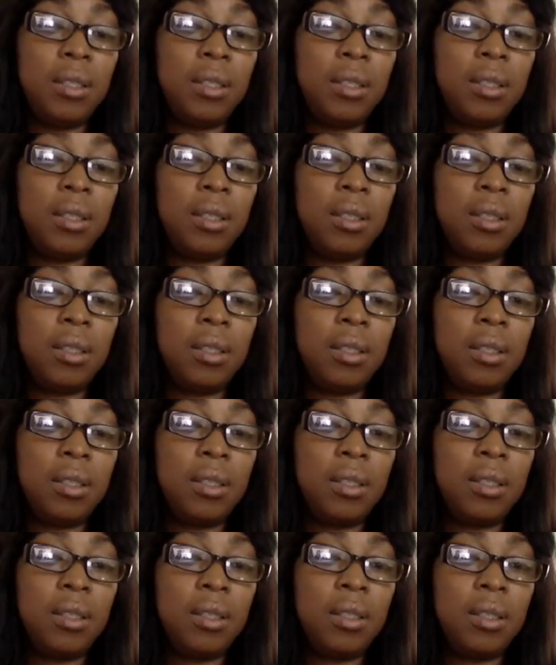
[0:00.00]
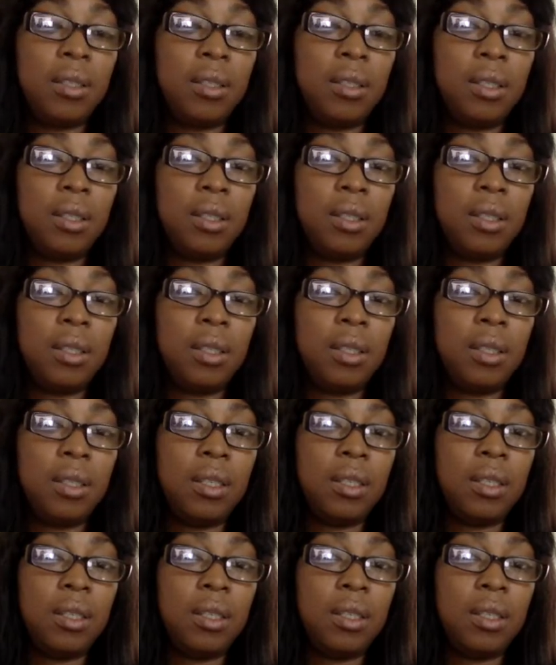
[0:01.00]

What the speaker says: No one is speaking in this clip.